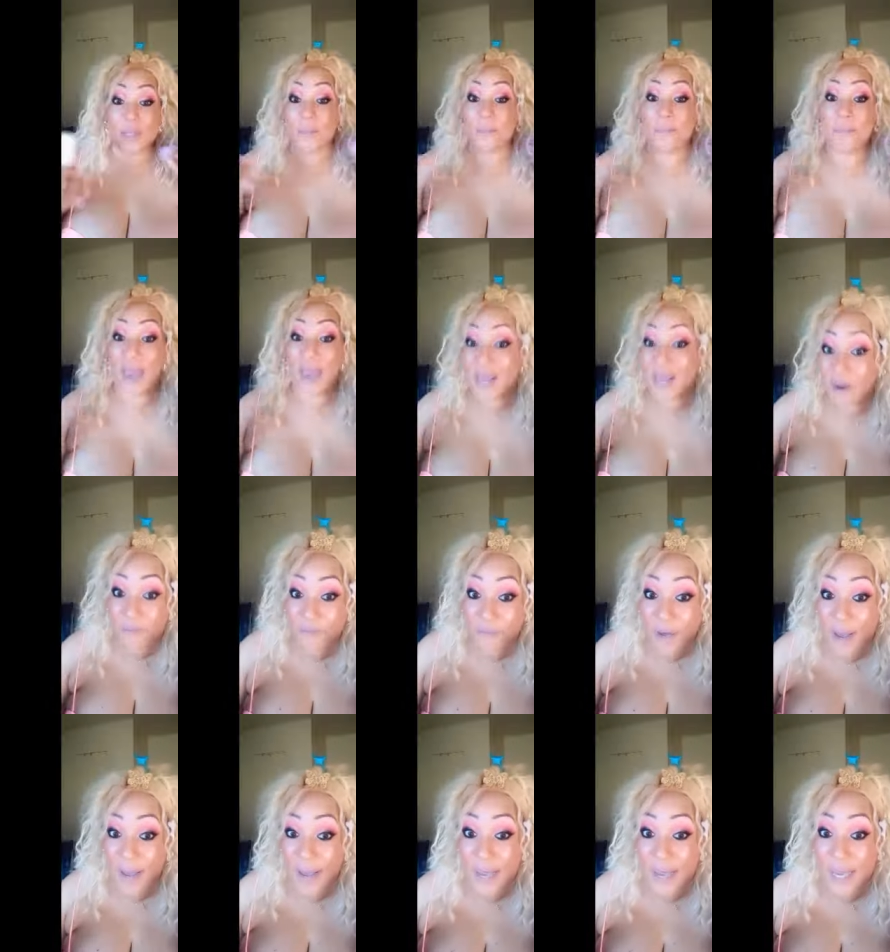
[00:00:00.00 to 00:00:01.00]

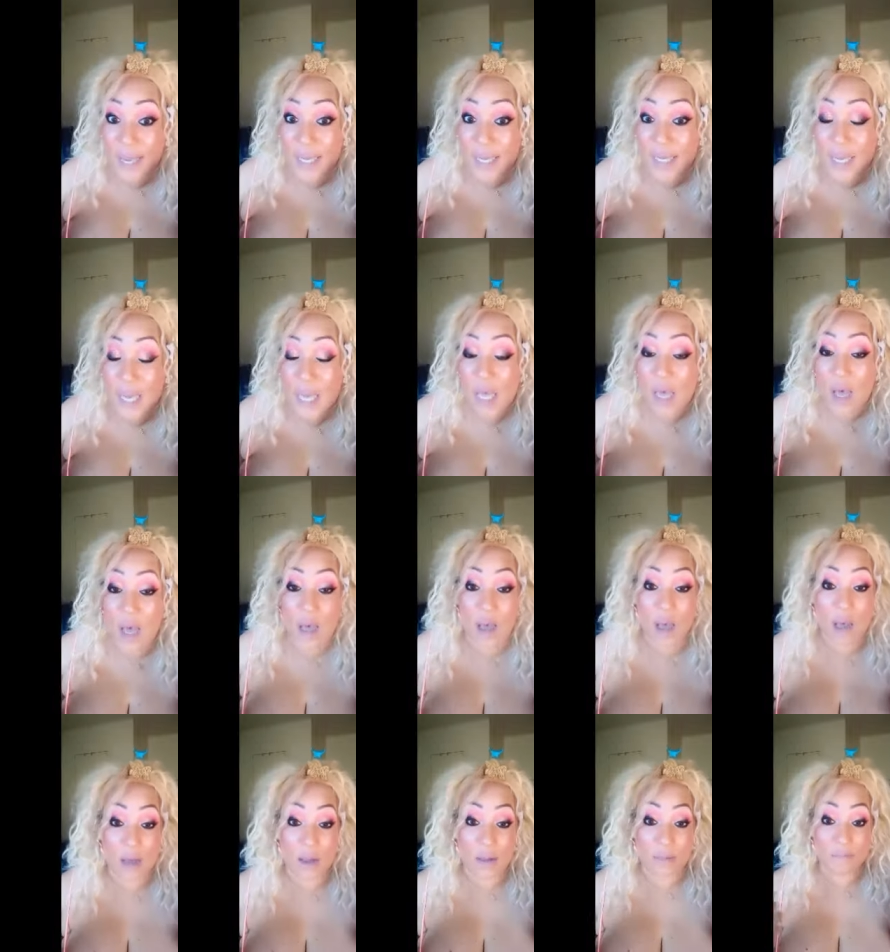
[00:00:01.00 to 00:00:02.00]
mattifying
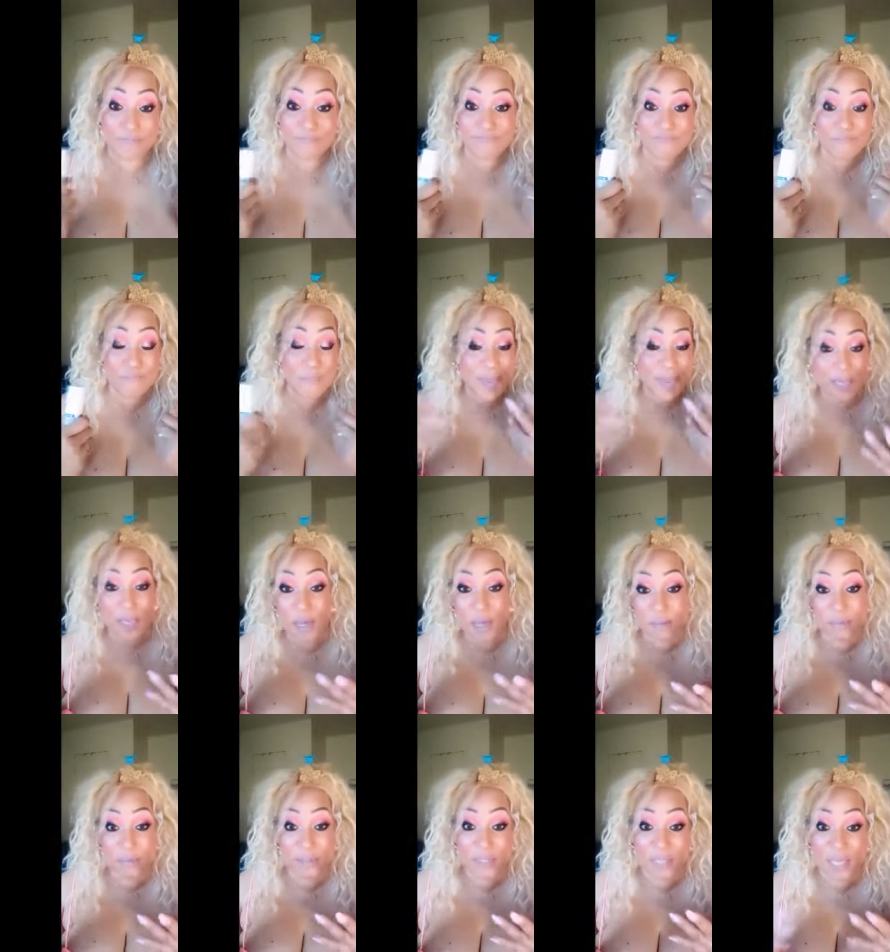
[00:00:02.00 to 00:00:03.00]
um,
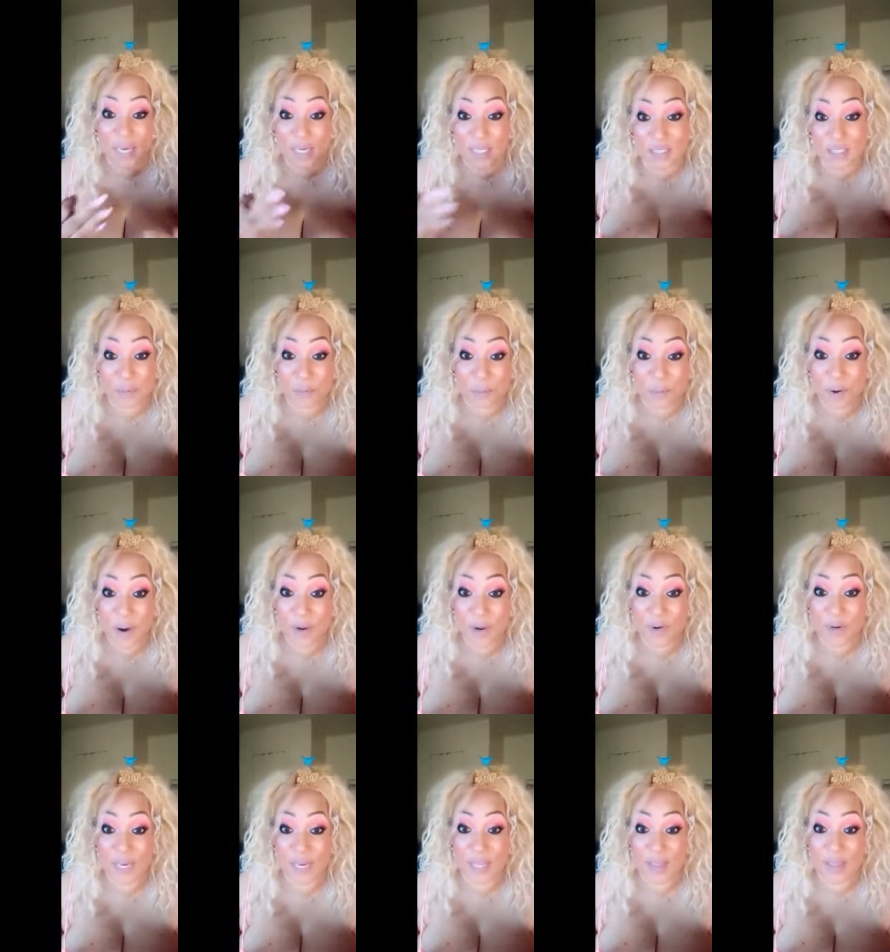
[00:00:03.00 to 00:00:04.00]
makeup setting spray or
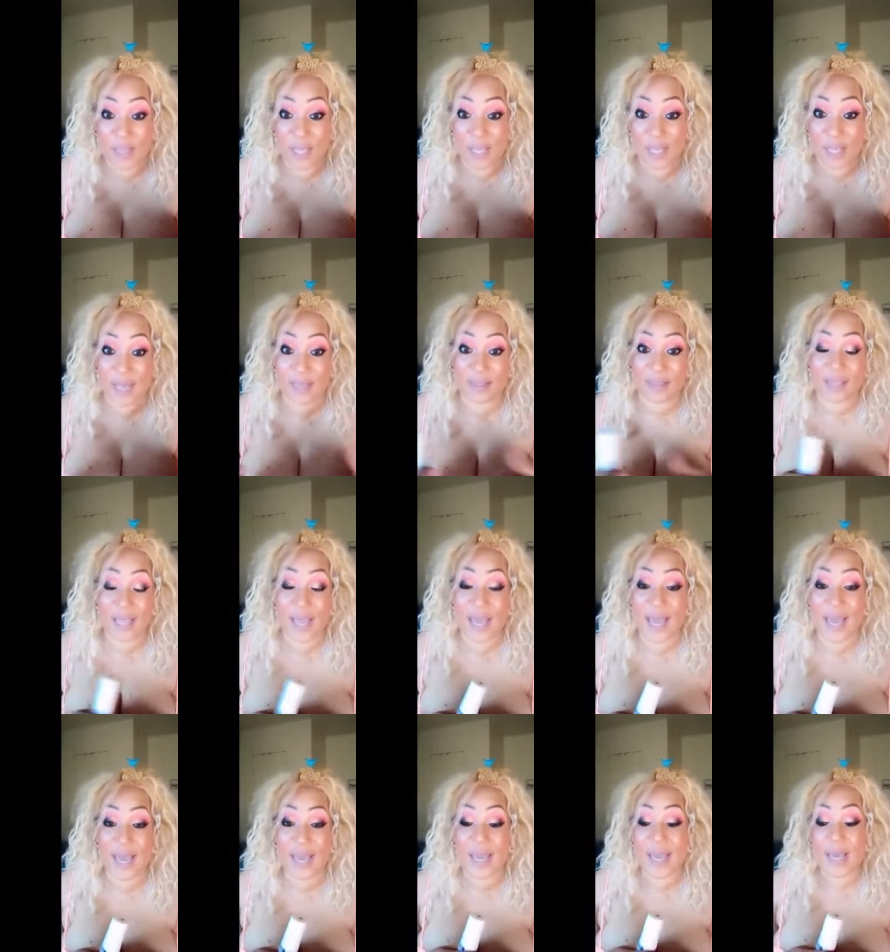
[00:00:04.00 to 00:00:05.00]
anything like
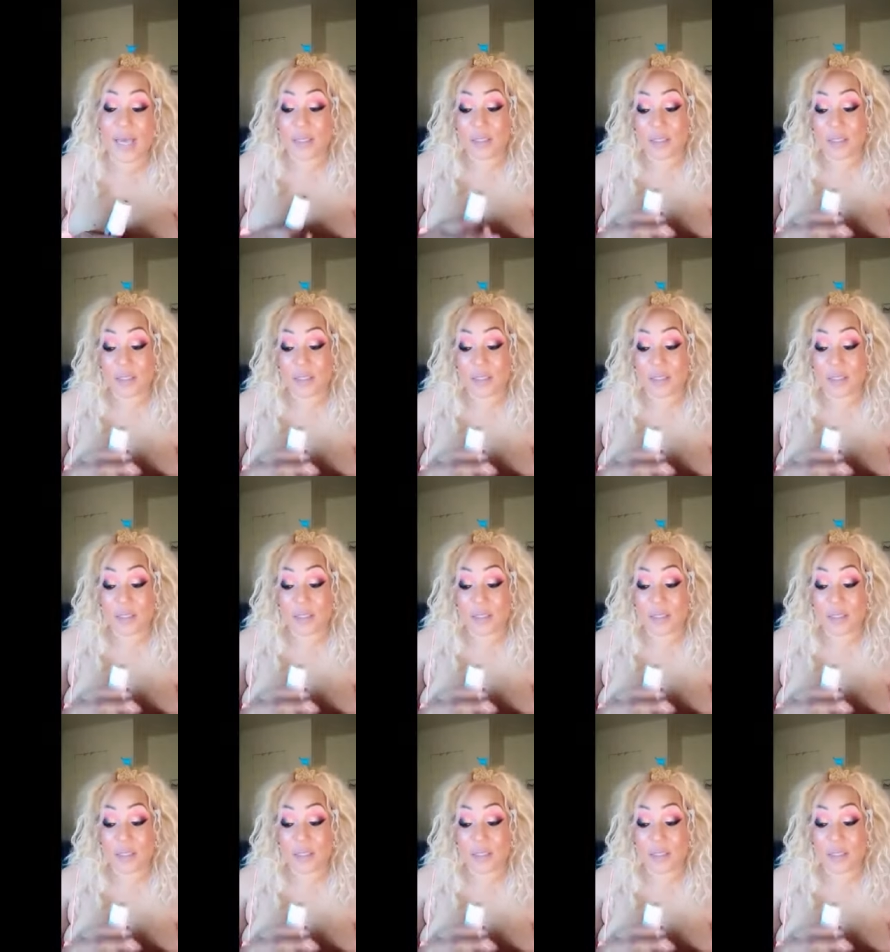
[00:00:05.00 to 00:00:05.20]
that.